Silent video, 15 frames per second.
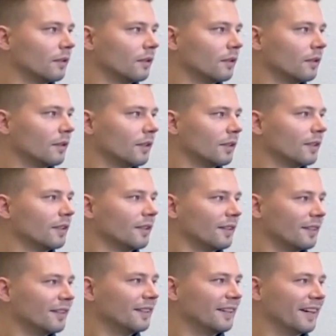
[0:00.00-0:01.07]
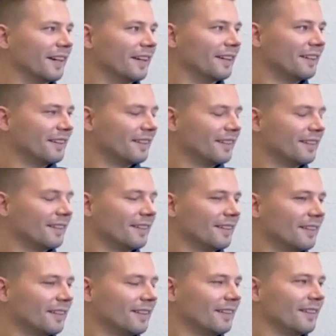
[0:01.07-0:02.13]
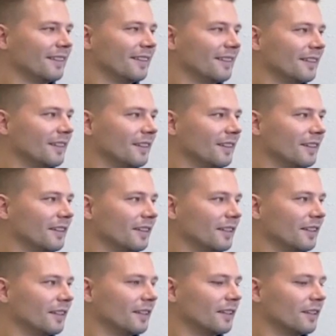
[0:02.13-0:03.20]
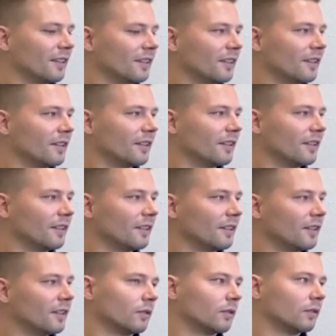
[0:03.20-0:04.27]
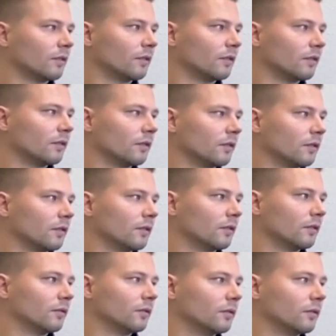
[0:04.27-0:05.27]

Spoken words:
[no speech]